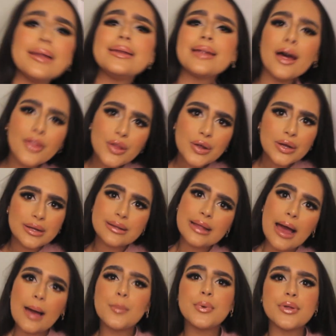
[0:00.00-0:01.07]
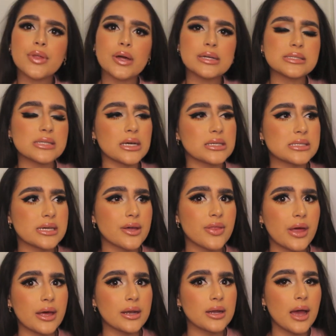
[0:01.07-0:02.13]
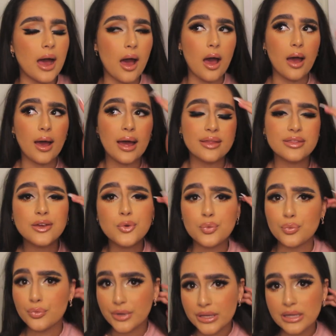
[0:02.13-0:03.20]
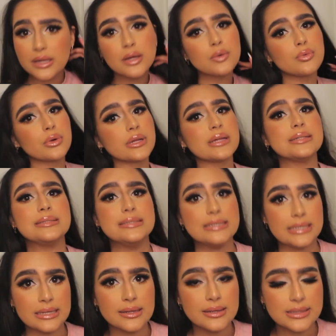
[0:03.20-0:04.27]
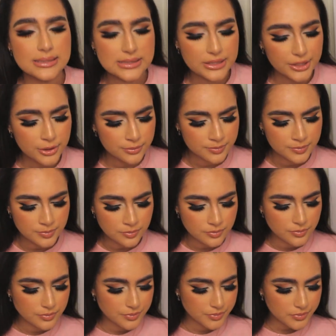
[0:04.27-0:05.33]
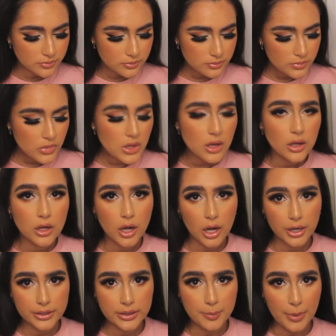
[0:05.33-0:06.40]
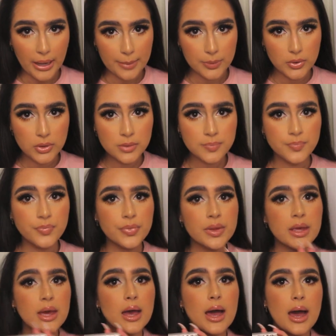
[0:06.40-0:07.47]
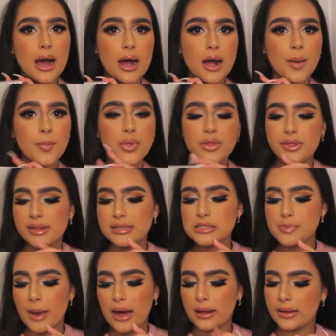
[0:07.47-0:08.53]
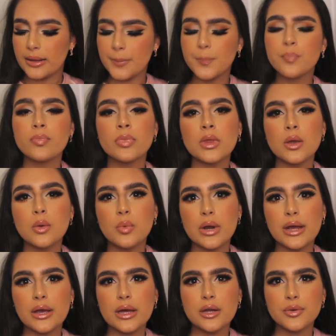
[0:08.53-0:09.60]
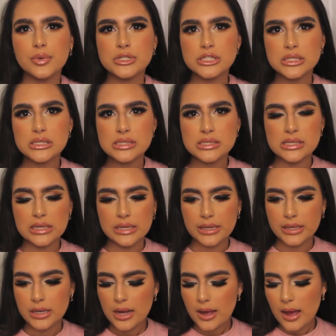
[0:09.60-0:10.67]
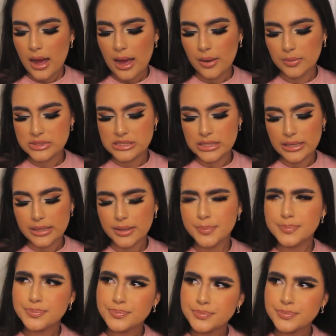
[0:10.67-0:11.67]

Another collab with Anastasia that I think really, really did it this year, Carly Bible. This palette, when I had originally seen it, I was like,